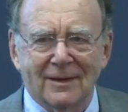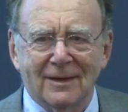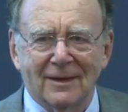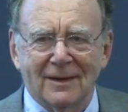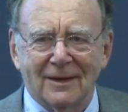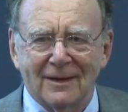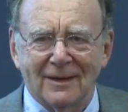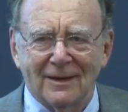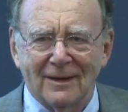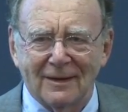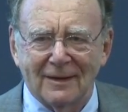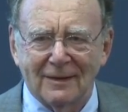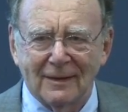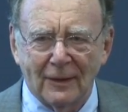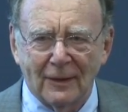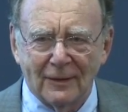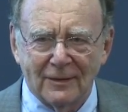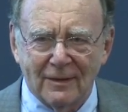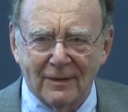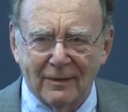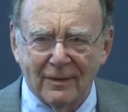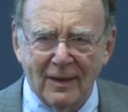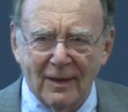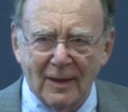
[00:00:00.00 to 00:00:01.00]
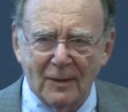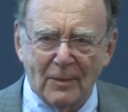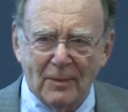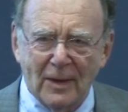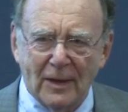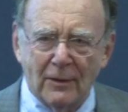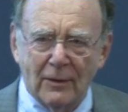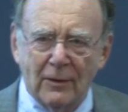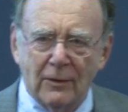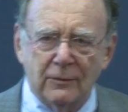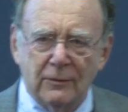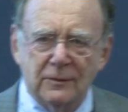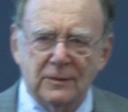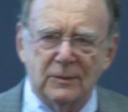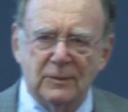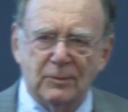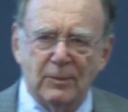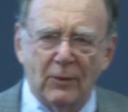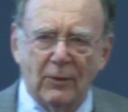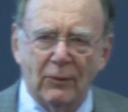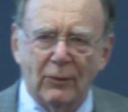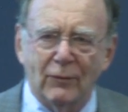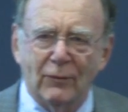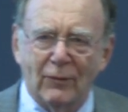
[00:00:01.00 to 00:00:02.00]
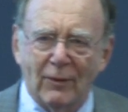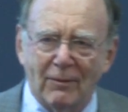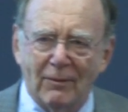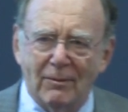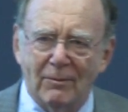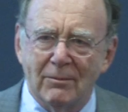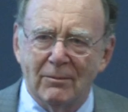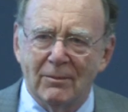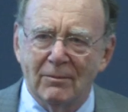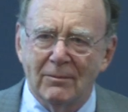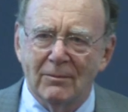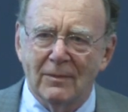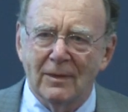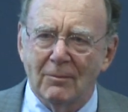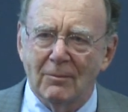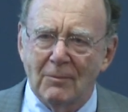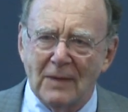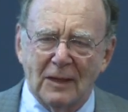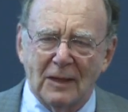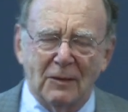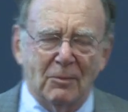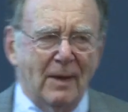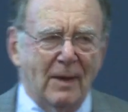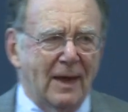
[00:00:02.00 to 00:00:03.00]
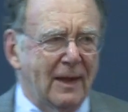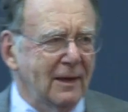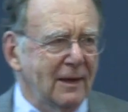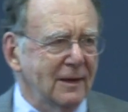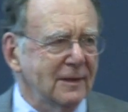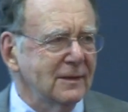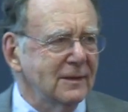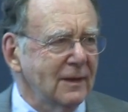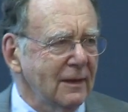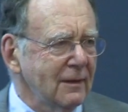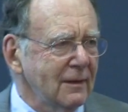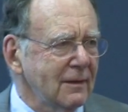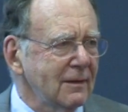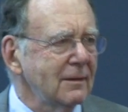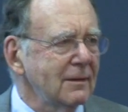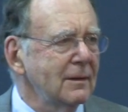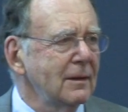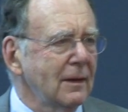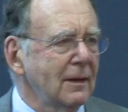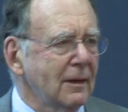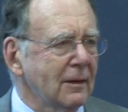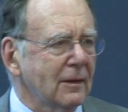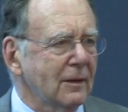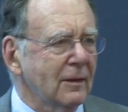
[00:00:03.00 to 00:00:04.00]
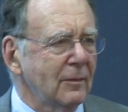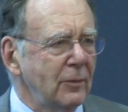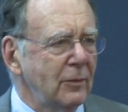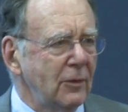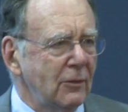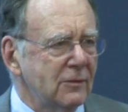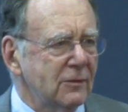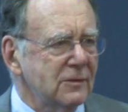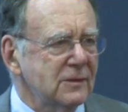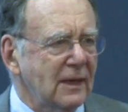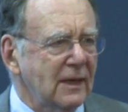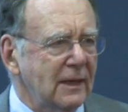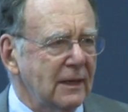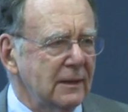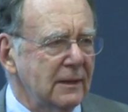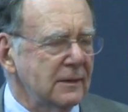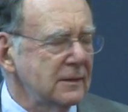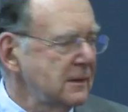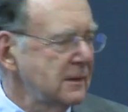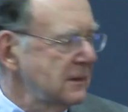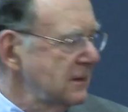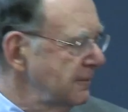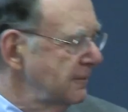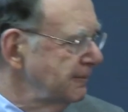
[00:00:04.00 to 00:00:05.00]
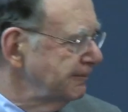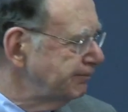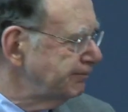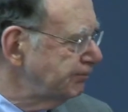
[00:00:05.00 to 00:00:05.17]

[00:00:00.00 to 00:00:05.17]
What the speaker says: And I'd like to thank my hosts, both from mathematics and computer science.